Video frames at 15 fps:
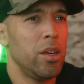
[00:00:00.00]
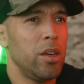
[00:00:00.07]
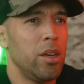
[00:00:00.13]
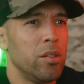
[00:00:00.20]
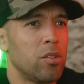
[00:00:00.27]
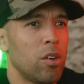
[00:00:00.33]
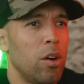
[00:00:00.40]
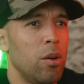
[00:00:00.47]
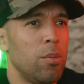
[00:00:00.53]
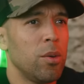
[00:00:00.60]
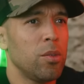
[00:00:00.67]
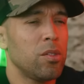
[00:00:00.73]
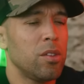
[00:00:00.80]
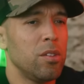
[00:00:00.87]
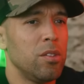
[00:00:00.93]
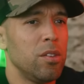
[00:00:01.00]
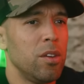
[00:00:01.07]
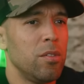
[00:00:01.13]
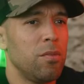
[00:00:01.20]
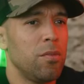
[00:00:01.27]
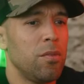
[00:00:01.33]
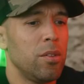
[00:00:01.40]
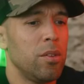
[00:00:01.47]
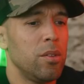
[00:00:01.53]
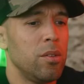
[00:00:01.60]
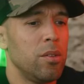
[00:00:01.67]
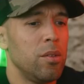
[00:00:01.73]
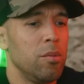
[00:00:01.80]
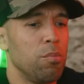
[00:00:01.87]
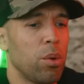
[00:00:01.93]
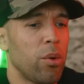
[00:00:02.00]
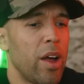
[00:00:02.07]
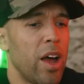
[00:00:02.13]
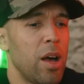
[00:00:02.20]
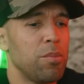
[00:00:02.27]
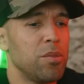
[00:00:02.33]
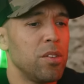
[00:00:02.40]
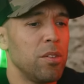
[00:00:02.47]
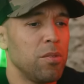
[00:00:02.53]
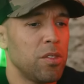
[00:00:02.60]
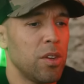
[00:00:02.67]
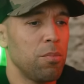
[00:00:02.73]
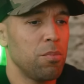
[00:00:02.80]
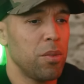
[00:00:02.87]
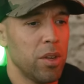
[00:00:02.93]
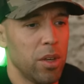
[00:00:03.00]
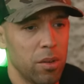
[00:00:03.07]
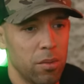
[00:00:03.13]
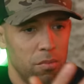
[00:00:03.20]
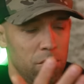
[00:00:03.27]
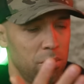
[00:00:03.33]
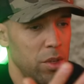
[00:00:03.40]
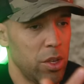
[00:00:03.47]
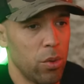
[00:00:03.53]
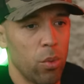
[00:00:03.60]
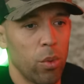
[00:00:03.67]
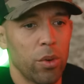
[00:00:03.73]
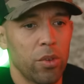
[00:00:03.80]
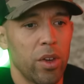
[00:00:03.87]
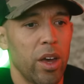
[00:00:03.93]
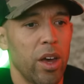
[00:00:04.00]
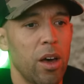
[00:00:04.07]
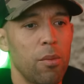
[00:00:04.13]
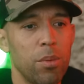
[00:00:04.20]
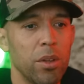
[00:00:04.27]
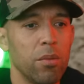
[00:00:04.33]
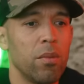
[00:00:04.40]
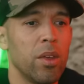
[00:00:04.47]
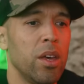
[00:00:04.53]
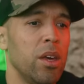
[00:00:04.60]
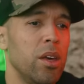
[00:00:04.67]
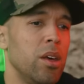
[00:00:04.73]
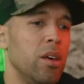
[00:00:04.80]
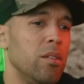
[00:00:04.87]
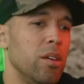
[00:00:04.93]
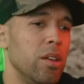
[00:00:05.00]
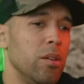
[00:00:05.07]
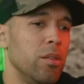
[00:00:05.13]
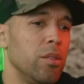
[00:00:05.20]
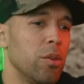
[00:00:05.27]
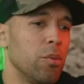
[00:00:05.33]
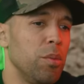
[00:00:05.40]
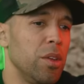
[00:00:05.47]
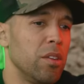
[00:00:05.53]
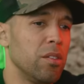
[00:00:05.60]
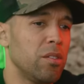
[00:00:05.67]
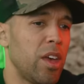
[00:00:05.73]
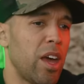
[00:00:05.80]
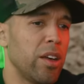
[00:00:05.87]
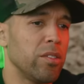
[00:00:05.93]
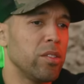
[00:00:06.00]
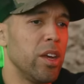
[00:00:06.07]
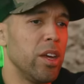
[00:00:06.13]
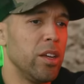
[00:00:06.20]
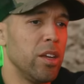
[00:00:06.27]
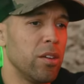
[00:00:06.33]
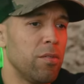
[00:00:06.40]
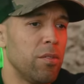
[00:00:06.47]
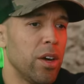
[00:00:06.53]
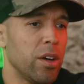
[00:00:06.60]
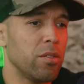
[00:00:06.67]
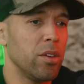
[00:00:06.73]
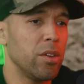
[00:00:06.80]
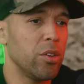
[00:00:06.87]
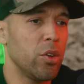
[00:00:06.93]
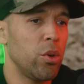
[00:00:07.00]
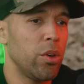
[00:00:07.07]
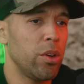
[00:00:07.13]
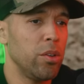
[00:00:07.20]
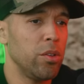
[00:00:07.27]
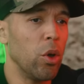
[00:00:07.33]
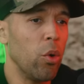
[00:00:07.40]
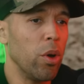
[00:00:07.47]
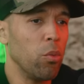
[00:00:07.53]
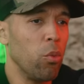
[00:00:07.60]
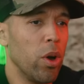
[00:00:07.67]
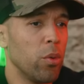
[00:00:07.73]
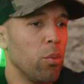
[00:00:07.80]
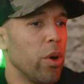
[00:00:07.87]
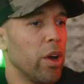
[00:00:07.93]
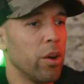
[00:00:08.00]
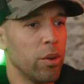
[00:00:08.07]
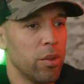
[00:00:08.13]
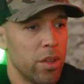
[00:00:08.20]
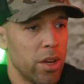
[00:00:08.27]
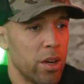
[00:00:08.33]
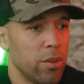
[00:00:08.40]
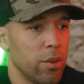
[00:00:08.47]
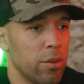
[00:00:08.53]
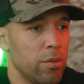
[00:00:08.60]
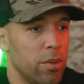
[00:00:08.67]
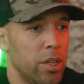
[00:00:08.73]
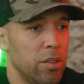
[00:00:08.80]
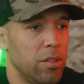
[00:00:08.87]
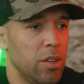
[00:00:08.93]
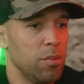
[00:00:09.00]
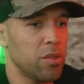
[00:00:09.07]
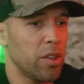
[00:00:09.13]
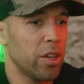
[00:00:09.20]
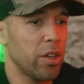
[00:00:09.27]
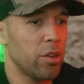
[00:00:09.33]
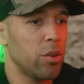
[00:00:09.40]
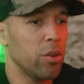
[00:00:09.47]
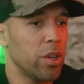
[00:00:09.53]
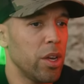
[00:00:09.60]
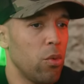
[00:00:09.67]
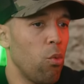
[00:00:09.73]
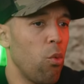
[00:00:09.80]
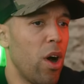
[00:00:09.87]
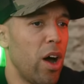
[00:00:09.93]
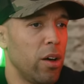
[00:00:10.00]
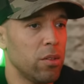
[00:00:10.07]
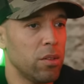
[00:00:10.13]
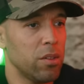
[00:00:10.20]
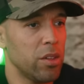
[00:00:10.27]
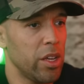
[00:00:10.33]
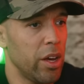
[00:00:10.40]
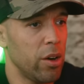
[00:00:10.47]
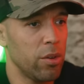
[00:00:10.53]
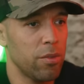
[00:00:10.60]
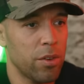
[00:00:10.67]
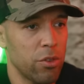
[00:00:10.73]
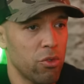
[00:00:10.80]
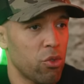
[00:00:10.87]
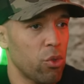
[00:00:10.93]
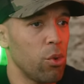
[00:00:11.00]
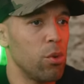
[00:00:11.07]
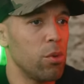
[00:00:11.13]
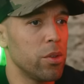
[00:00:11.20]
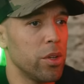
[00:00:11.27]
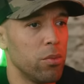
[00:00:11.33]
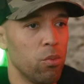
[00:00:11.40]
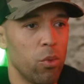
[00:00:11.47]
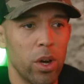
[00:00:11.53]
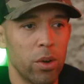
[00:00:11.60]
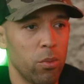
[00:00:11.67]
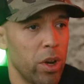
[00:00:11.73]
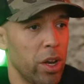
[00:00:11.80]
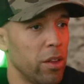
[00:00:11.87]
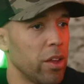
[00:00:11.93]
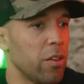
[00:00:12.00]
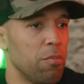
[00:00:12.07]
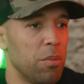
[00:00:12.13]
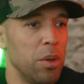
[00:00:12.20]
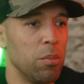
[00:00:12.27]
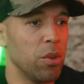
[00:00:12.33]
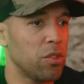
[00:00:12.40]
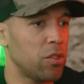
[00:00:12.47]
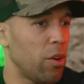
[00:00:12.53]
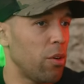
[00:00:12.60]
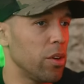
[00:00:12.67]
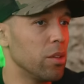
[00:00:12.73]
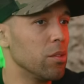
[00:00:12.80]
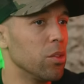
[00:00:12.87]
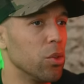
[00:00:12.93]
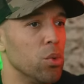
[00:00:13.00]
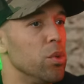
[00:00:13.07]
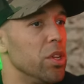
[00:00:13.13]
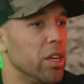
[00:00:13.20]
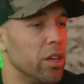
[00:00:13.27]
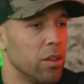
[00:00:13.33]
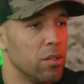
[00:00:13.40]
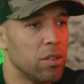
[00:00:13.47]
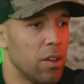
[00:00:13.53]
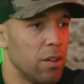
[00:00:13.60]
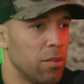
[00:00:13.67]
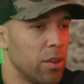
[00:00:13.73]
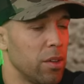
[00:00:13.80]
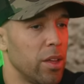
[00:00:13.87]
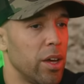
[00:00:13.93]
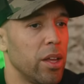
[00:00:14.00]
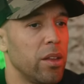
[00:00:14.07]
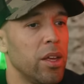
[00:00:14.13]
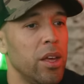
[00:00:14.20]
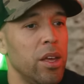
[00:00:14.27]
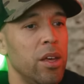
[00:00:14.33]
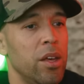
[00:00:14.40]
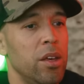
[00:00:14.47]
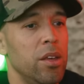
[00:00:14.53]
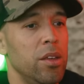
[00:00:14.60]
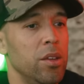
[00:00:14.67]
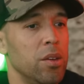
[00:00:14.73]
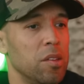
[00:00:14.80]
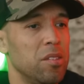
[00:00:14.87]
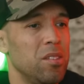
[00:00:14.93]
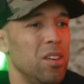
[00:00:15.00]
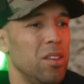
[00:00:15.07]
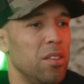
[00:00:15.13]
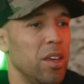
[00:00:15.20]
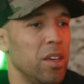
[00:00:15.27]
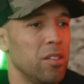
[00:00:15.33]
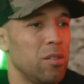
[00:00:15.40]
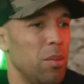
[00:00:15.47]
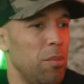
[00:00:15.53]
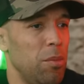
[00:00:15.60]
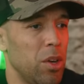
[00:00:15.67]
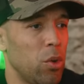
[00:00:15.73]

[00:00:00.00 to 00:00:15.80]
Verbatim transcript: It's almost as if, perhaps, if something you know were to happen, that it, there'd be this cascading effect that could go in one way or the other. It seems like it could get wildly out of control in one way, like if people started looting and stuff like that, you could see things maybe